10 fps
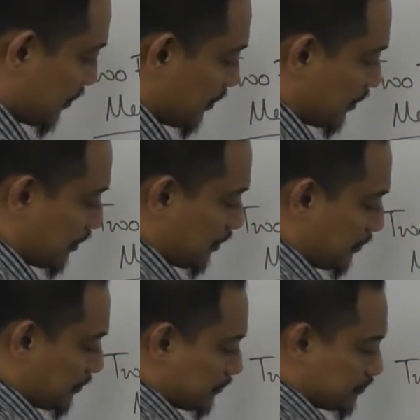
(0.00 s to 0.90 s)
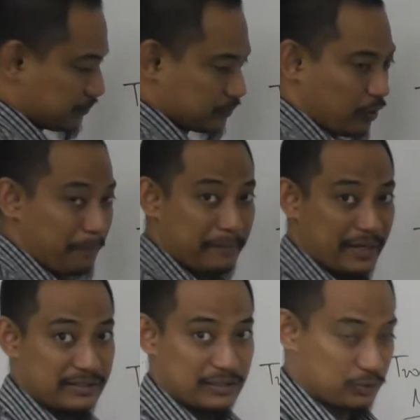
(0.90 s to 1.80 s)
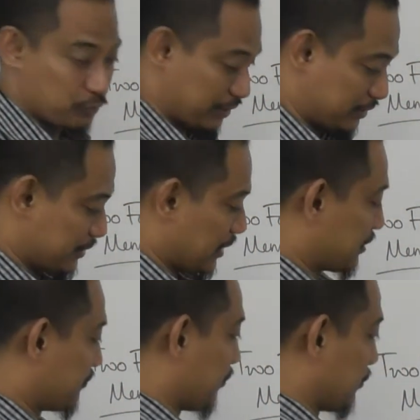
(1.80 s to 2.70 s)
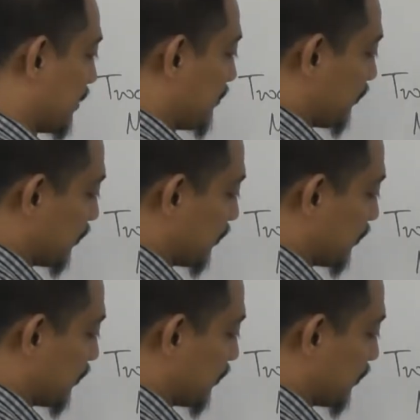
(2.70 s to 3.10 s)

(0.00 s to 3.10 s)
combined into one resultant force, right?